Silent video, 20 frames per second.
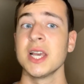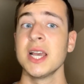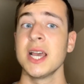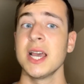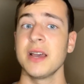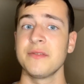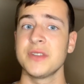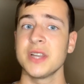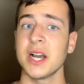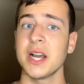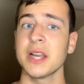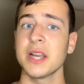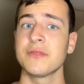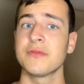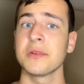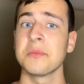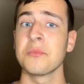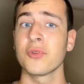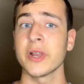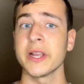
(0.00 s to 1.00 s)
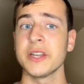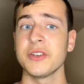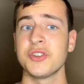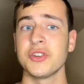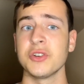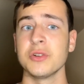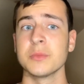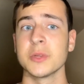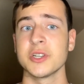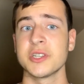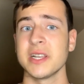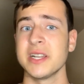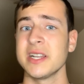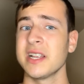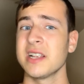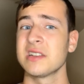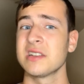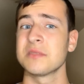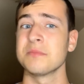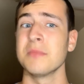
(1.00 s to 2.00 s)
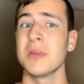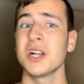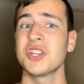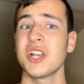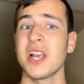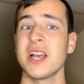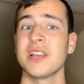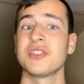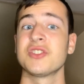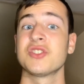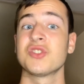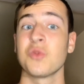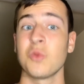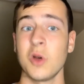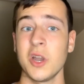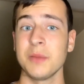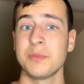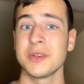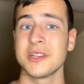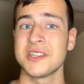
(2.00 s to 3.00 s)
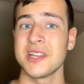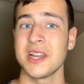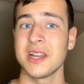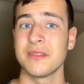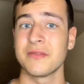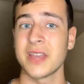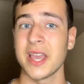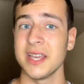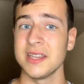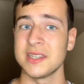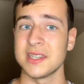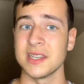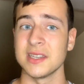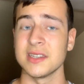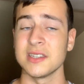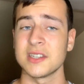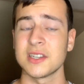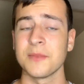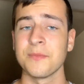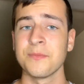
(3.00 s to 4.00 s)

have died from brain tumors in as much as 20% of cases.